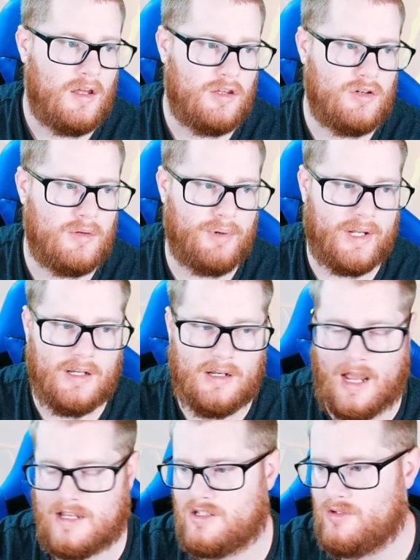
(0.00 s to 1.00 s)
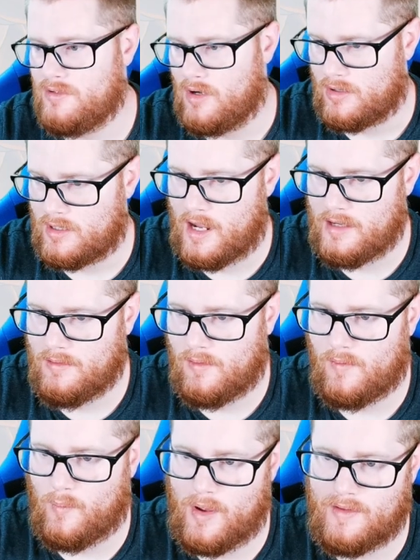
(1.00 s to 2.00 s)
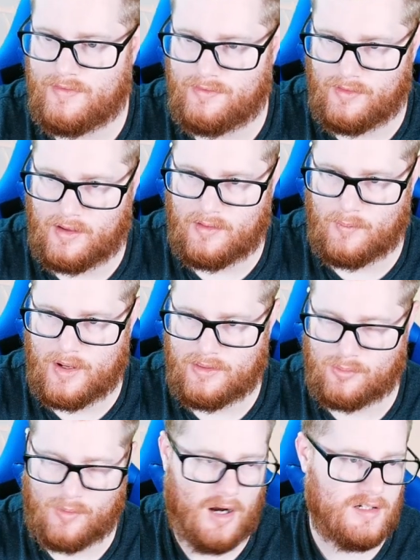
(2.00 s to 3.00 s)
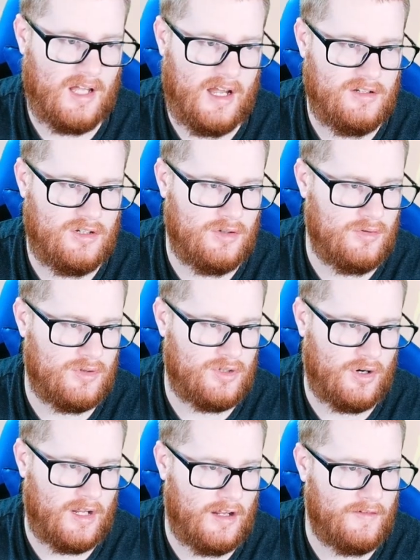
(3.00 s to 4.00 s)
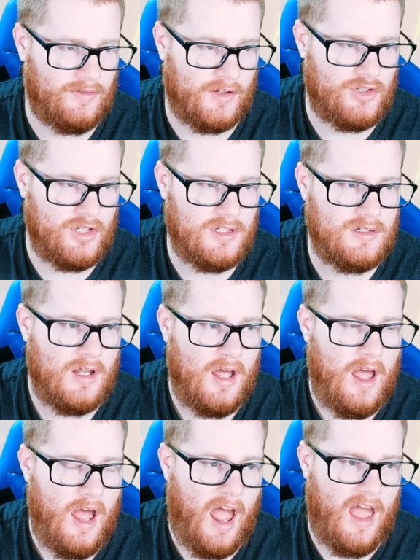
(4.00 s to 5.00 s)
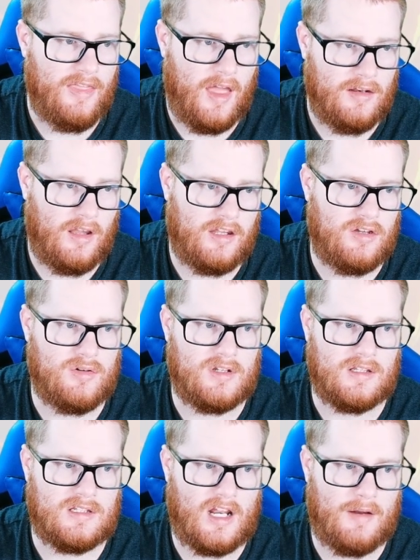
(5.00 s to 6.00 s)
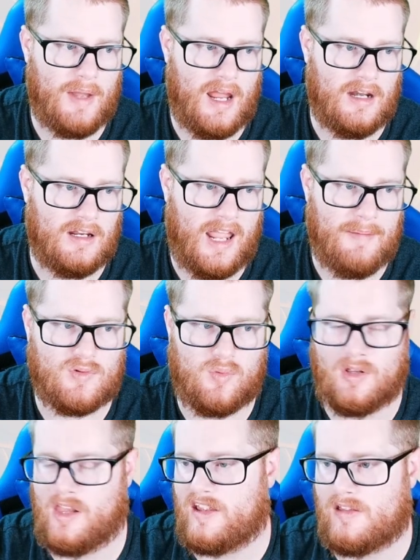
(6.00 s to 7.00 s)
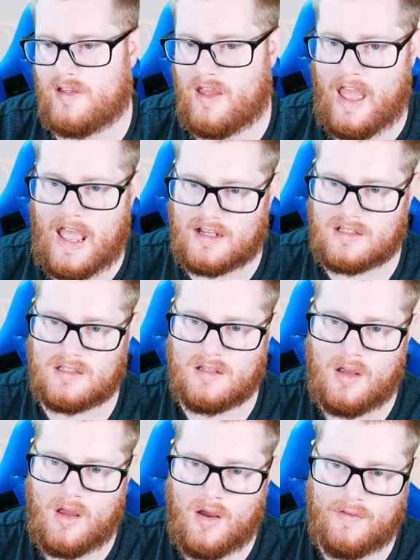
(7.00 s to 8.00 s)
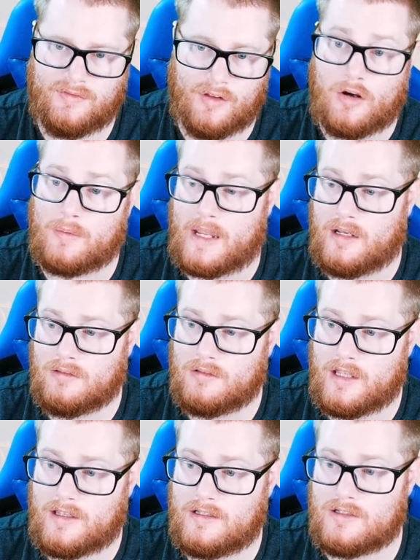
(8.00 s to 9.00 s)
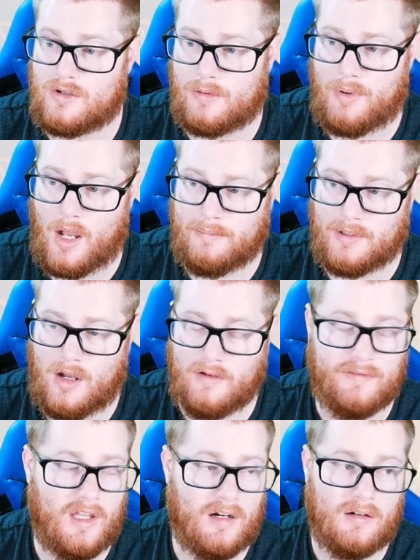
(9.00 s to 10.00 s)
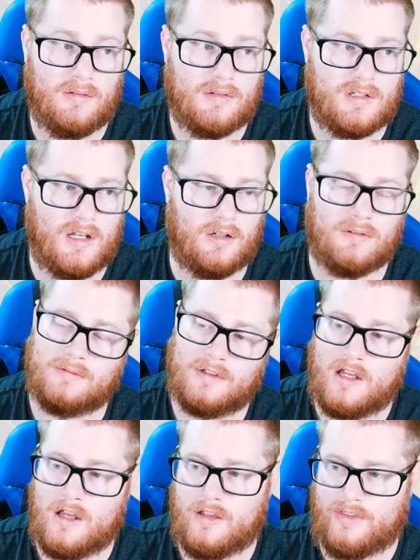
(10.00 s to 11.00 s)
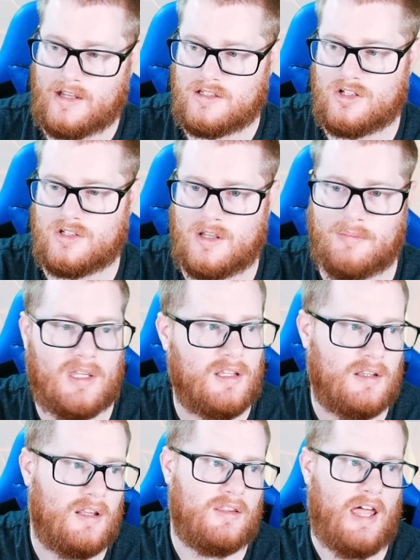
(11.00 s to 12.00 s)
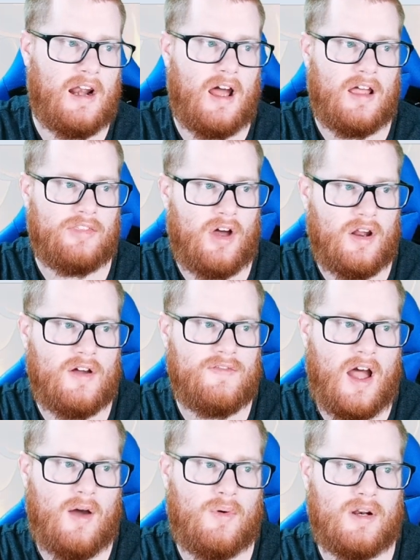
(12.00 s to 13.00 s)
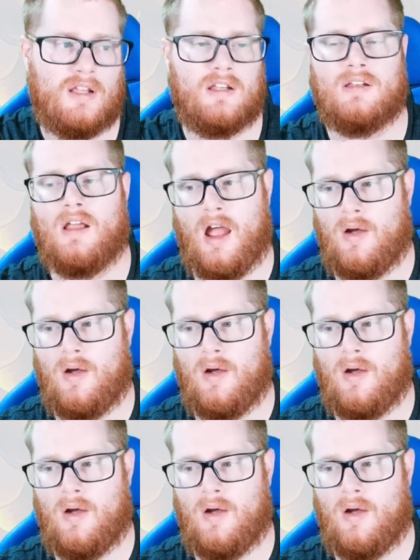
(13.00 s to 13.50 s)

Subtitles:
you can bring in Hisuian Arcanine with Rock Slide to start getting flinches, and then like you can set up end games where like Hex Fluttermane like can start popping off there. So that's just something that I thought of. I wanted